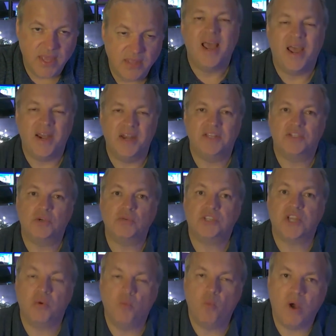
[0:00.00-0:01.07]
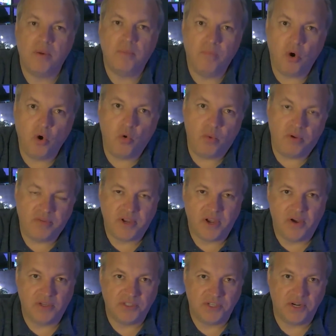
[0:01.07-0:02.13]
And there's also one more with
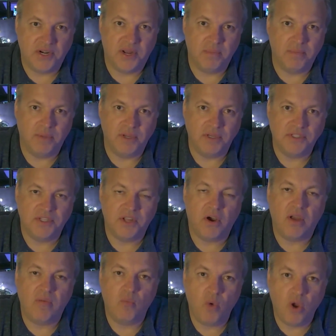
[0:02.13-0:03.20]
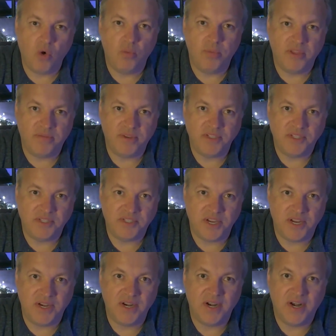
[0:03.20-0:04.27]
cards and numbers that I will be
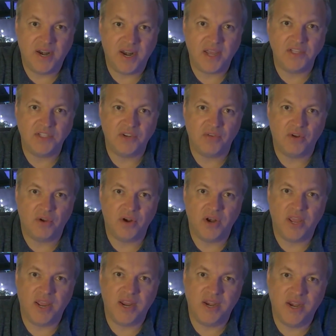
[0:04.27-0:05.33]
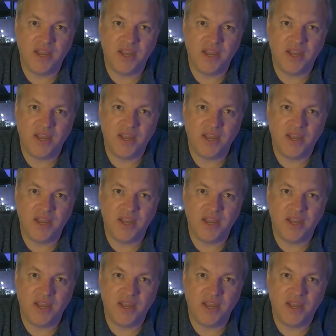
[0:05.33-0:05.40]
visiting later on in